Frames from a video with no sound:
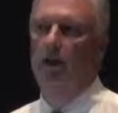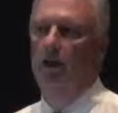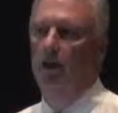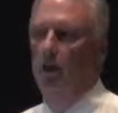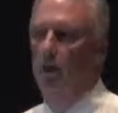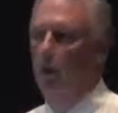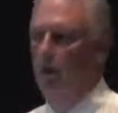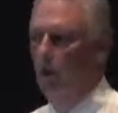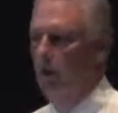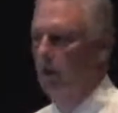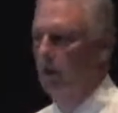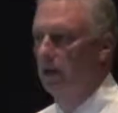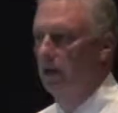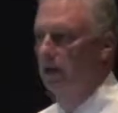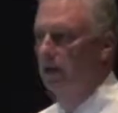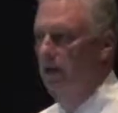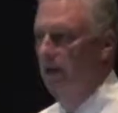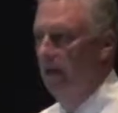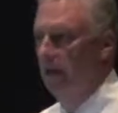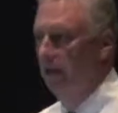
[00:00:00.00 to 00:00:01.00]
in your
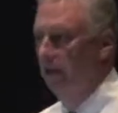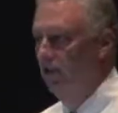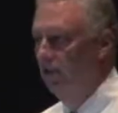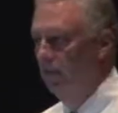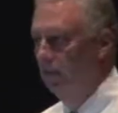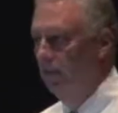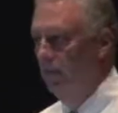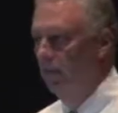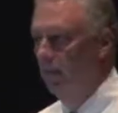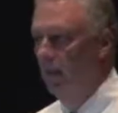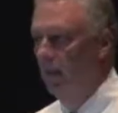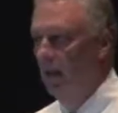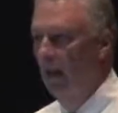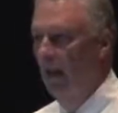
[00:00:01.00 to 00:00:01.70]
organization